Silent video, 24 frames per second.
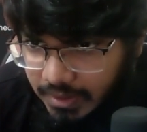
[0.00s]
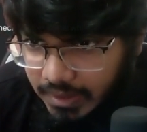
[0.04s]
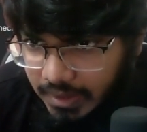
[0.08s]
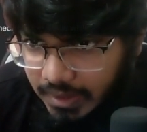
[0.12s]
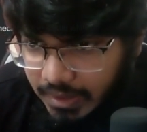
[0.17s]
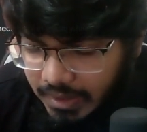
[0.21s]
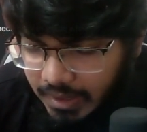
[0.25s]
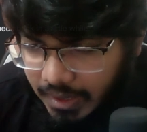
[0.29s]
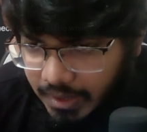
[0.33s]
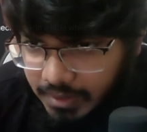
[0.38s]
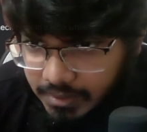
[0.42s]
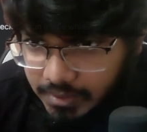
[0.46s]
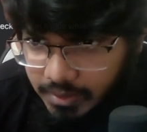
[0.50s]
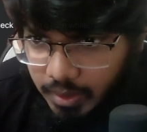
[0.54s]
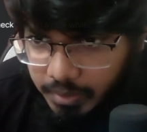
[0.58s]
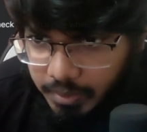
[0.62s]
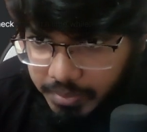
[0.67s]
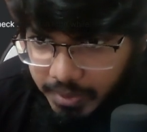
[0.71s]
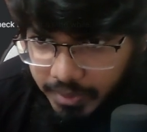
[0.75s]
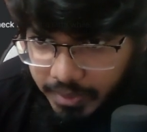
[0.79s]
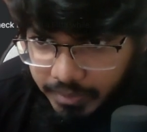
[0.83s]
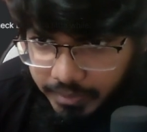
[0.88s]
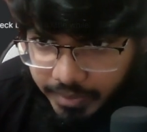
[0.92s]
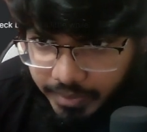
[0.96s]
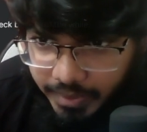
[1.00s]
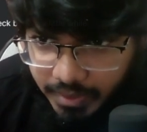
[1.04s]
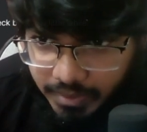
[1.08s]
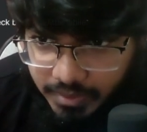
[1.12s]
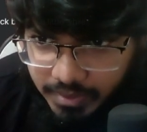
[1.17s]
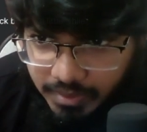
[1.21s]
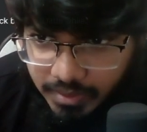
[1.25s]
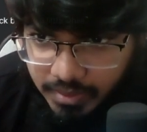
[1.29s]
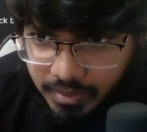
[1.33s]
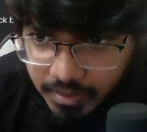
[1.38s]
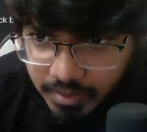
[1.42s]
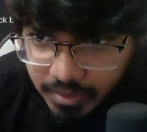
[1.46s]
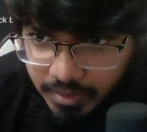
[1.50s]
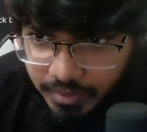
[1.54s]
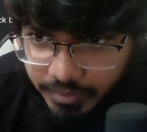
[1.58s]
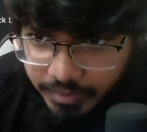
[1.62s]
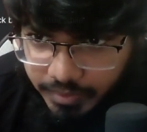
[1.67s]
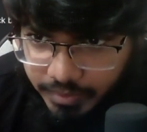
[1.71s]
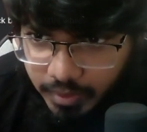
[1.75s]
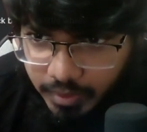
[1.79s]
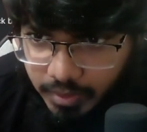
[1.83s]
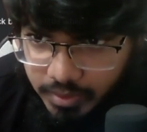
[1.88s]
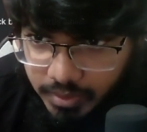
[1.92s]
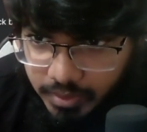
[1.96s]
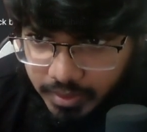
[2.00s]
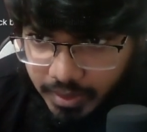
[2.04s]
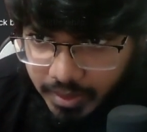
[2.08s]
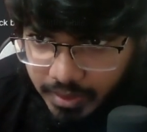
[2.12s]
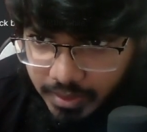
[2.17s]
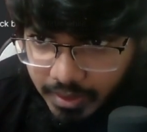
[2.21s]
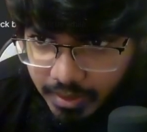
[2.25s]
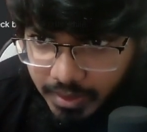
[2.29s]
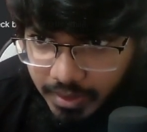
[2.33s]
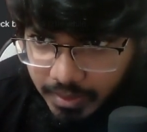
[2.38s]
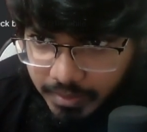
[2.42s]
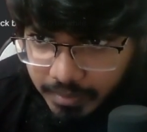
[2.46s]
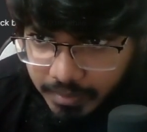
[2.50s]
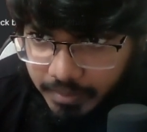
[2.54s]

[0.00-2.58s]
It has not been fixed, unfortunately.